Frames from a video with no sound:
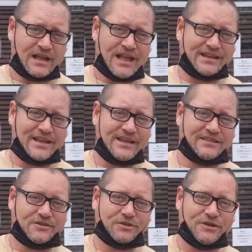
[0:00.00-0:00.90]
Hi
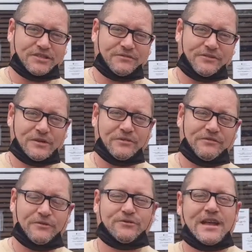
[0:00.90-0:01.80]
guys, it's Christopher with
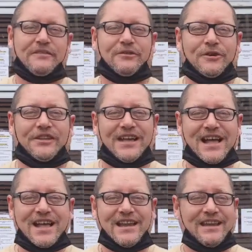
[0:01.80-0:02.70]
Food Traveler and the
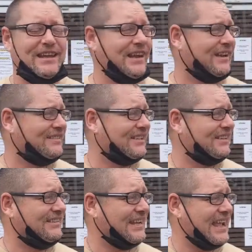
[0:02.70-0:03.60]
IE.
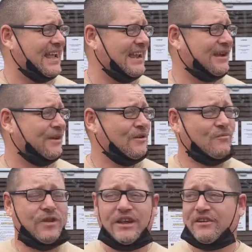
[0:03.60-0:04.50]
Today
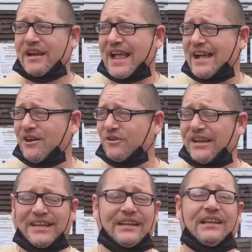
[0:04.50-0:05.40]
we are out
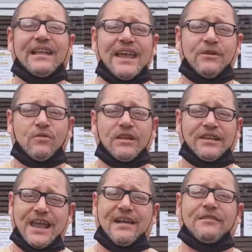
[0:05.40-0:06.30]
in Lakewood,
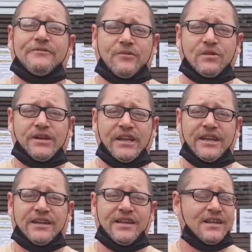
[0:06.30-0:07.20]

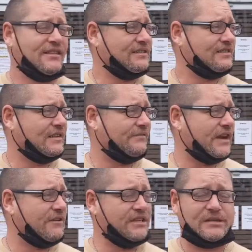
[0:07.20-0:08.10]
California. This is a
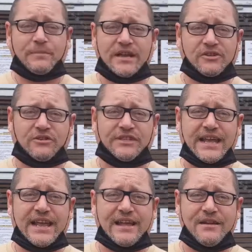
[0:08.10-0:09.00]
very special
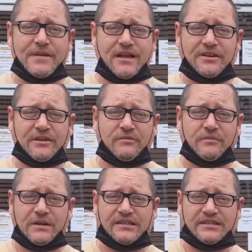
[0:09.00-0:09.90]
day. I'm out here
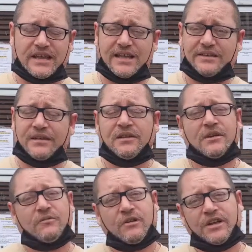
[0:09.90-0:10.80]
with my son.
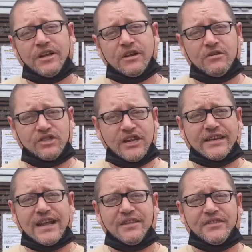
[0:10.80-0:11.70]
We're gonna go and
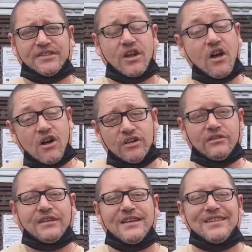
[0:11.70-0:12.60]
check out this
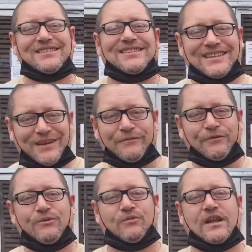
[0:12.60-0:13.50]
all-you-can-eat
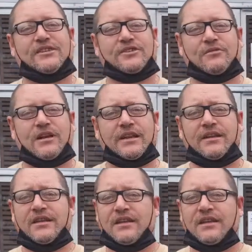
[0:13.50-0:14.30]
seafood restaurant.